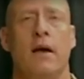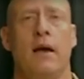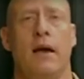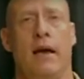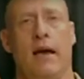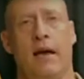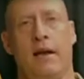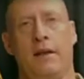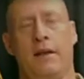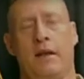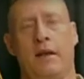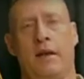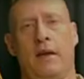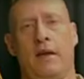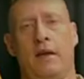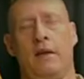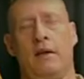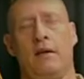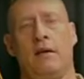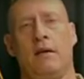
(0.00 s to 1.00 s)
And
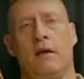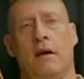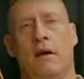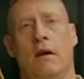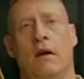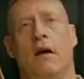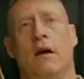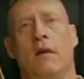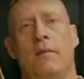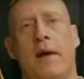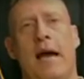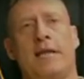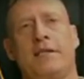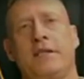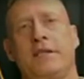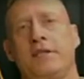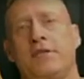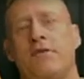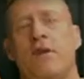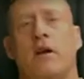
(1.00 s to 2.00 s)
the
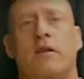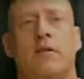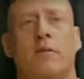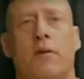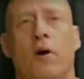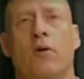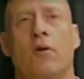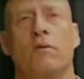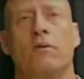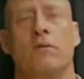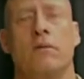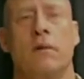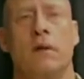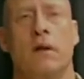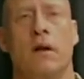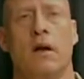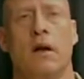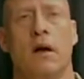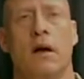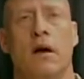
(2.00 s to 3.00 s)
Apache struck the boat.
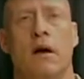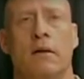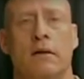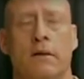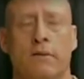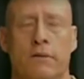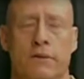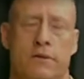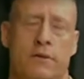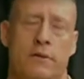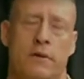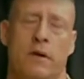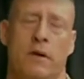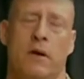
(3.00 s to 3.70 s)
It was